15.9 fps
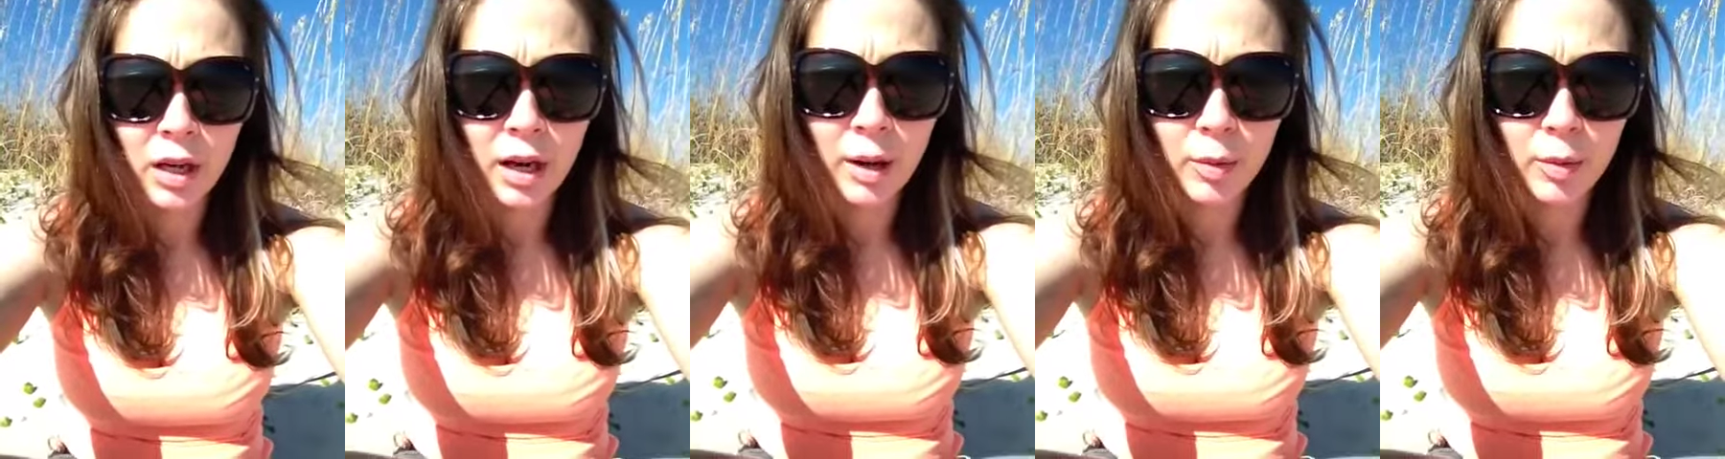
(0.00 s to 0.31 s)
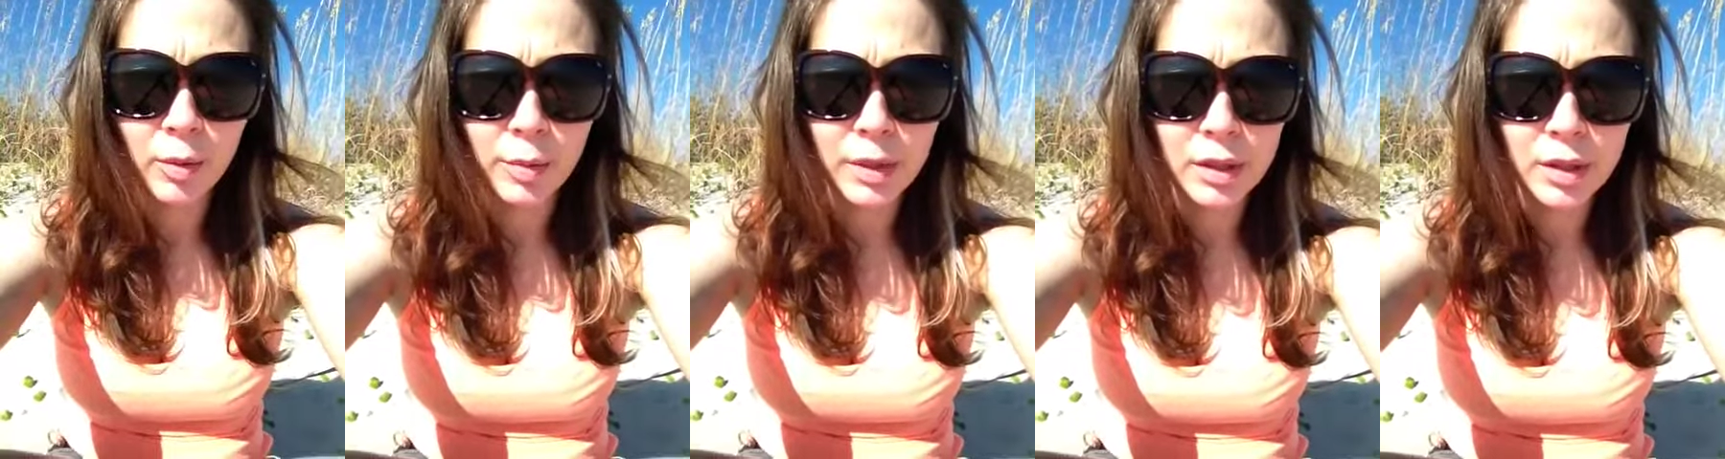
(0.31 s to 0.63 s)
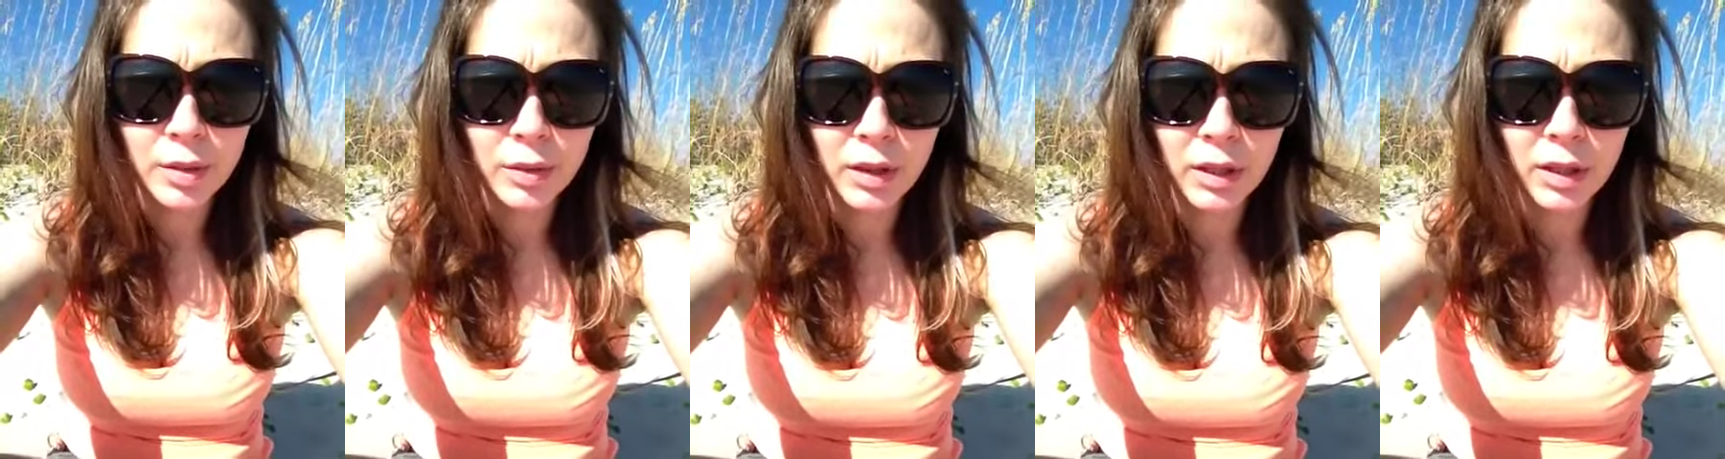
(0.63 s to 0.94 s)
I will be
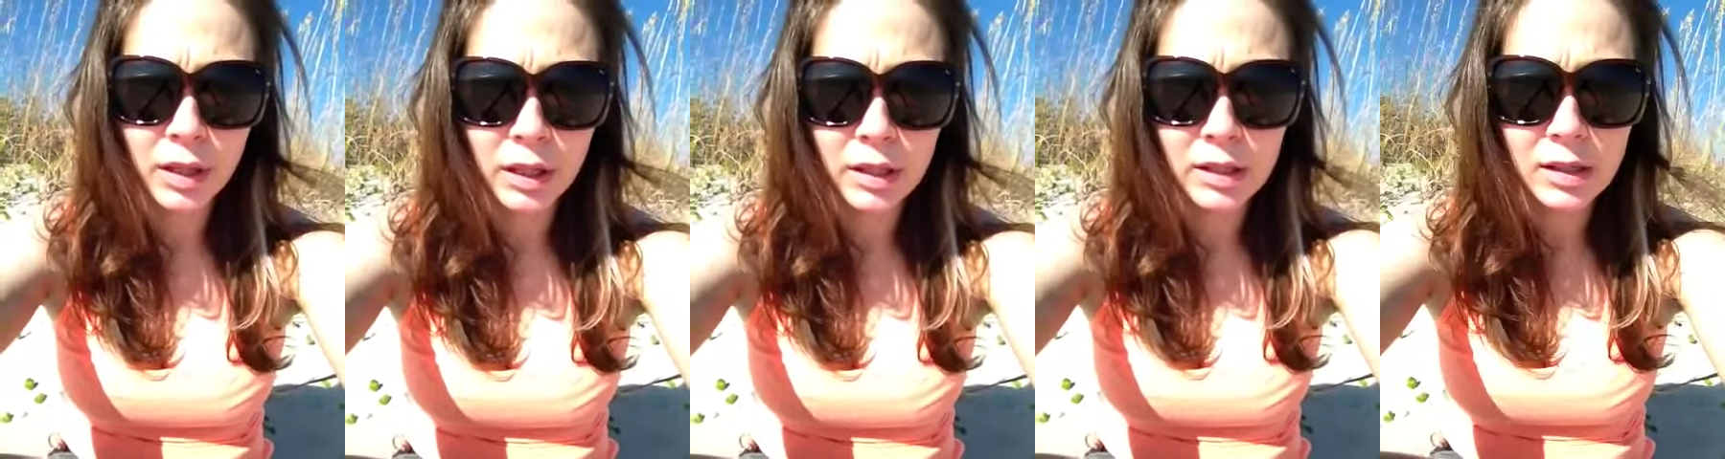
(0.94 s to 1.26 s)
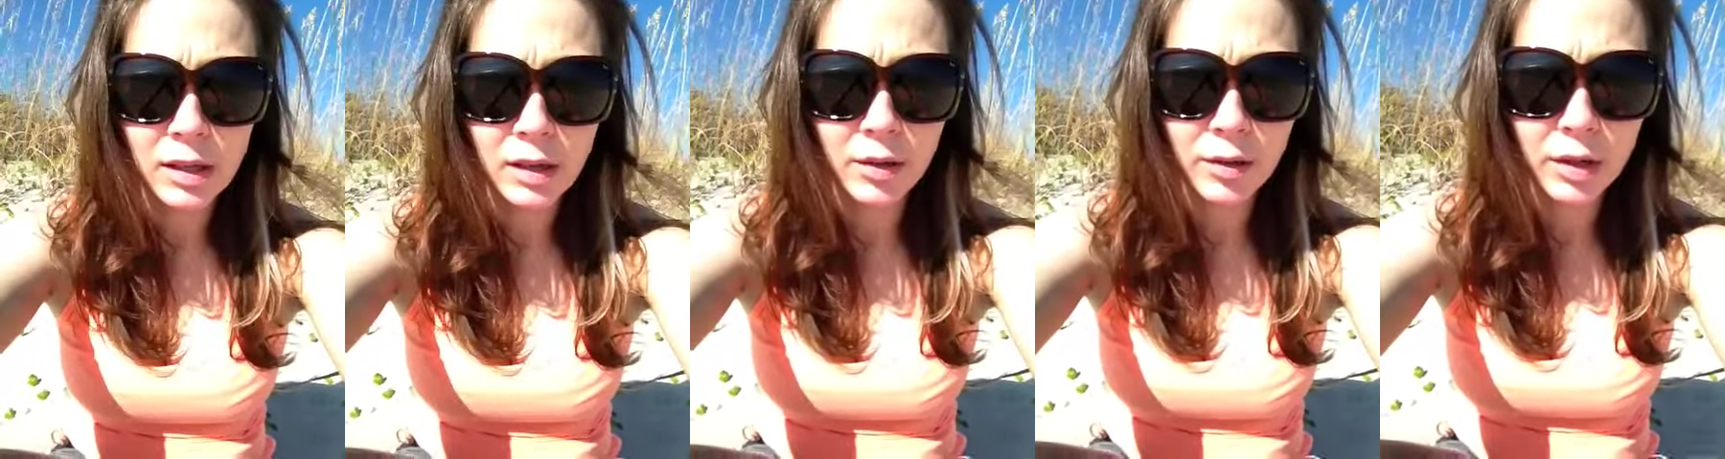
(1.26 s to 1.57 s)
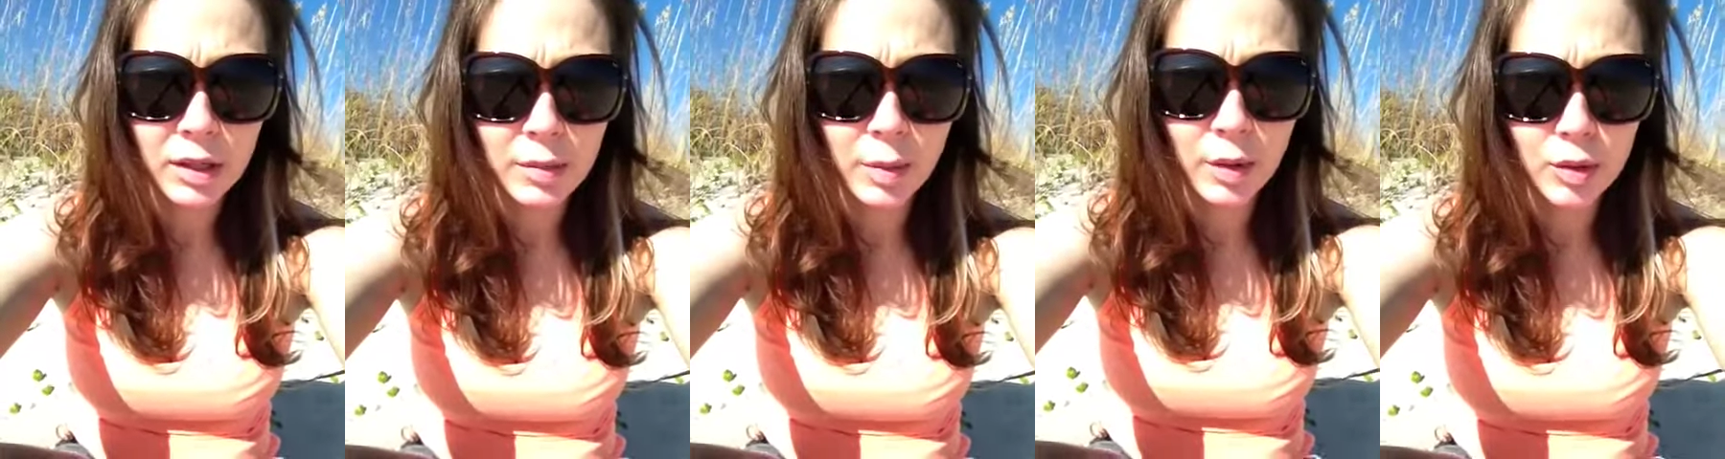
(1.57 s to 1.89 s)
doing the Southern
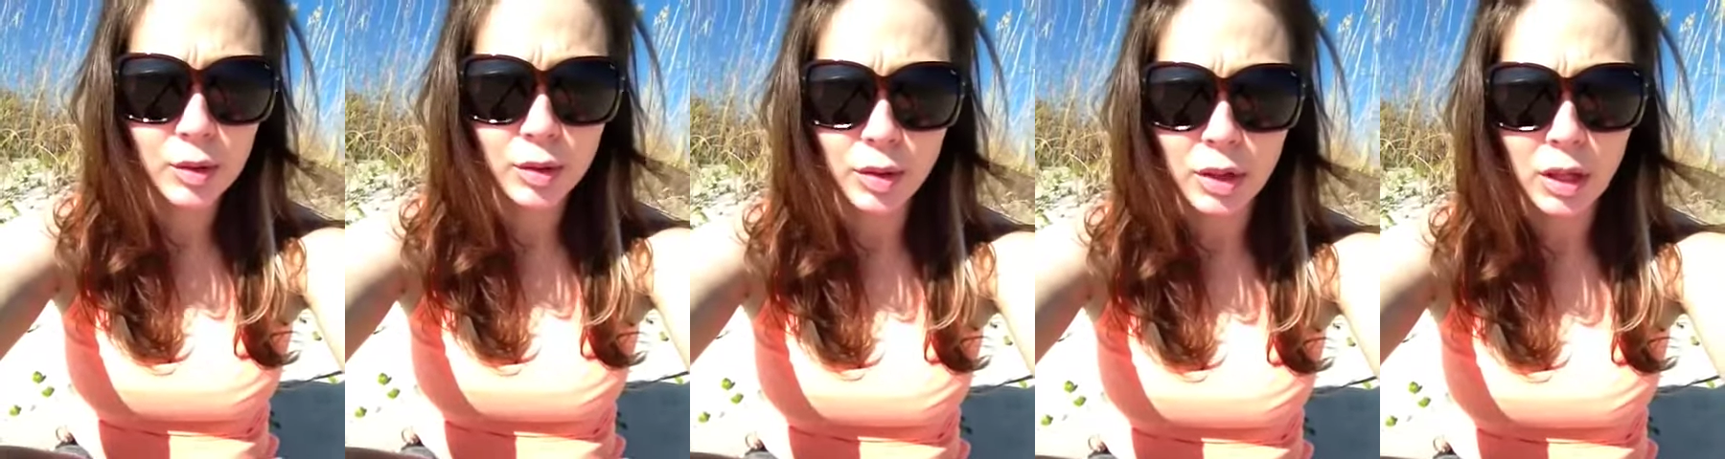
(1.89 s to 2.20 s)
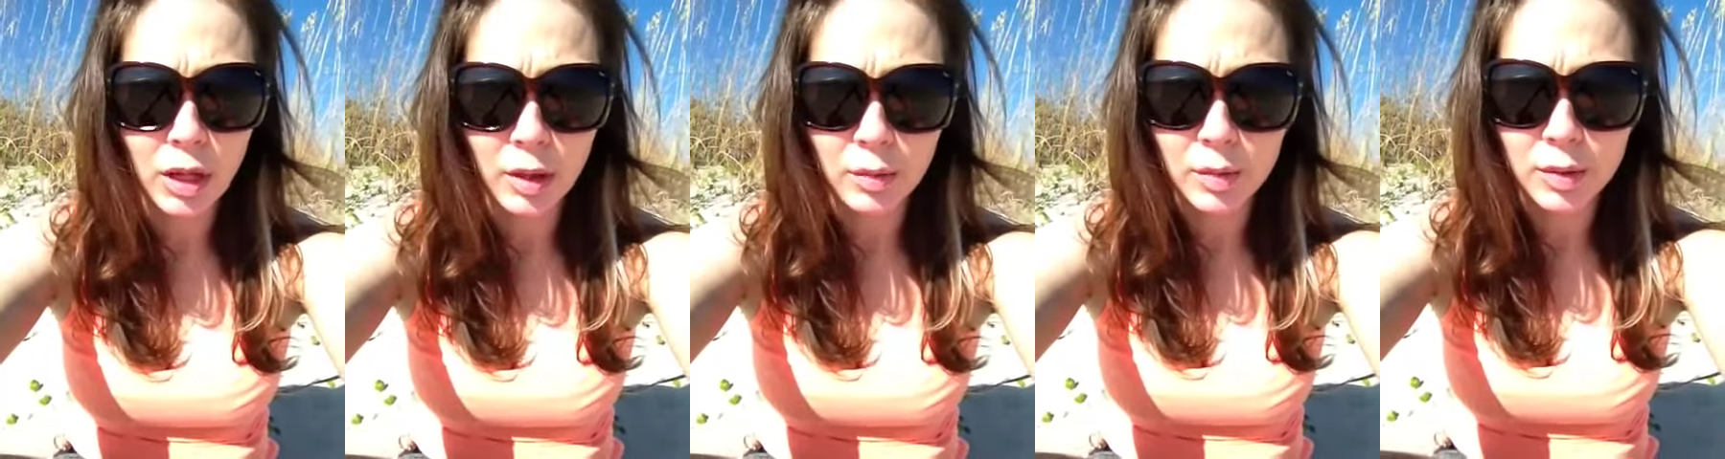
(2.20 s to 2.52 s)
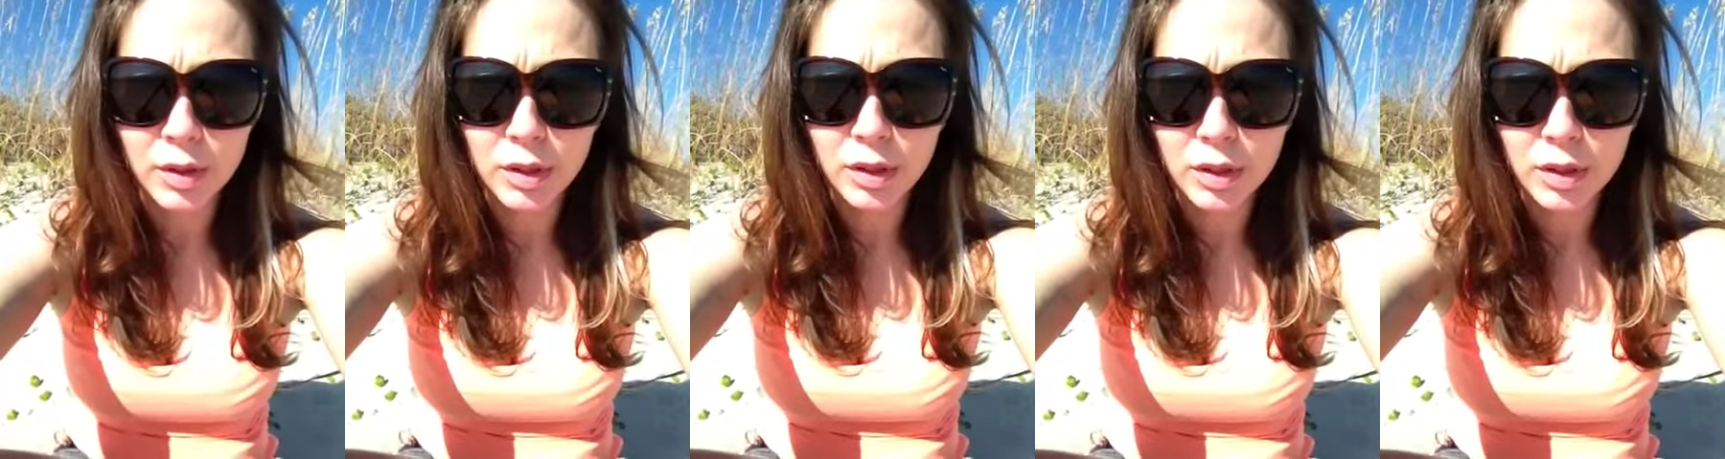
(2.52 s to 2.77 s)
Exposure Clubs,